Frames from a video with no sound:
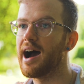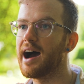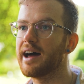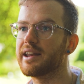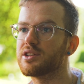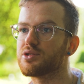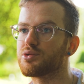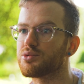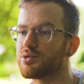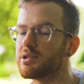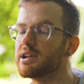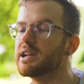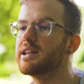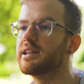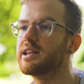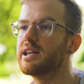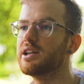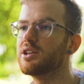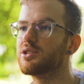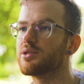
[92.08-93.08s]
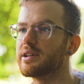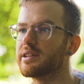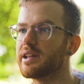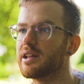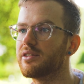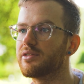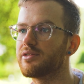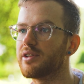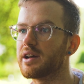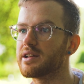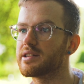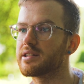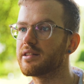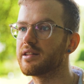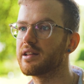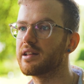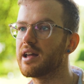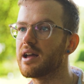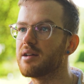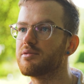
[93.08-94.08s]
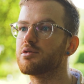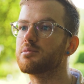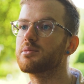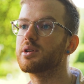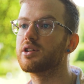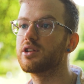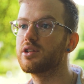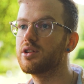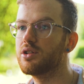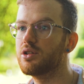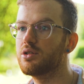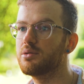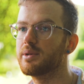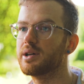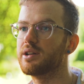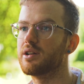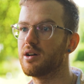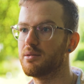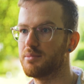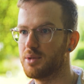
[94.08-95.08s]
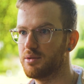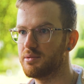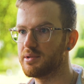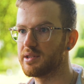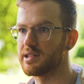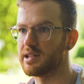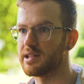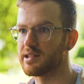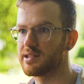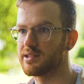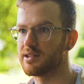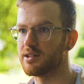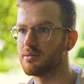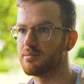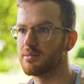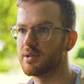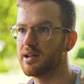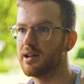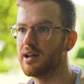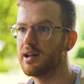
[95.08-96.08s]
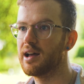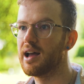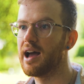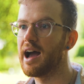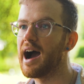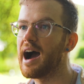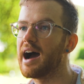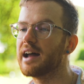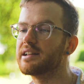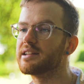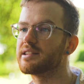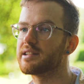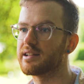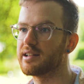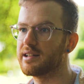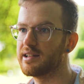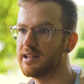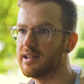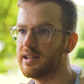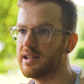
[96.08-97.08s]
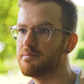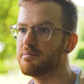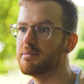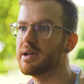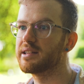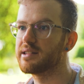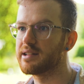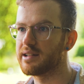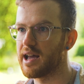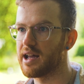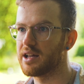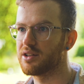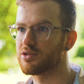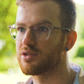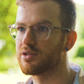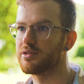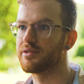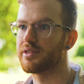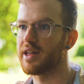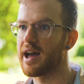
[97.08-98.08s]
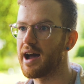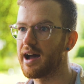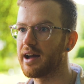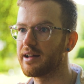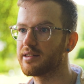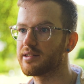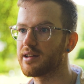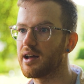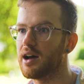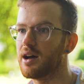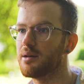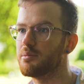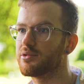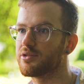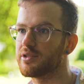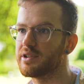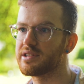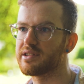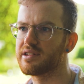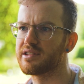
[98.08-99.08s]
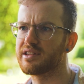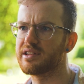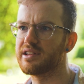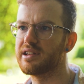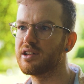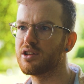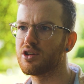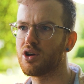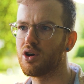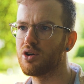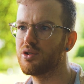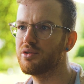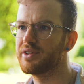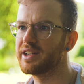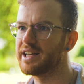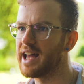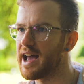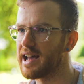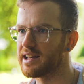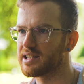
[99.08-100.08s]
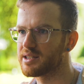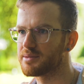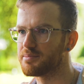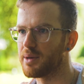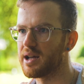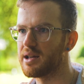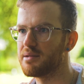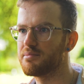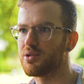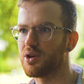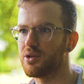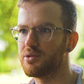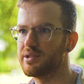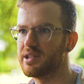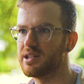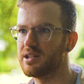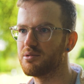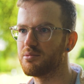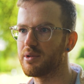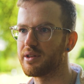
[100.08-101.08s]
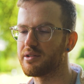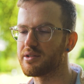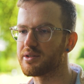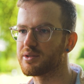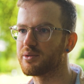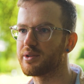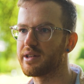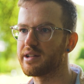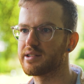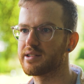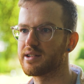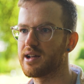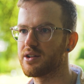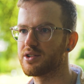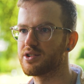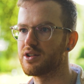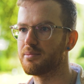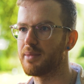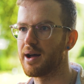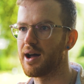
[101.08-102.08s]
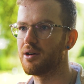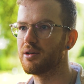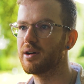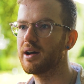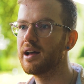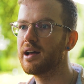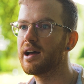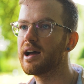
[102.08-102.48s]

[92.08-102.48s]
And it's really key to identifying something came from the human immune system. And it's a key mitigator of that. For instance, the COVID S spike protein, where there's all that discussion about,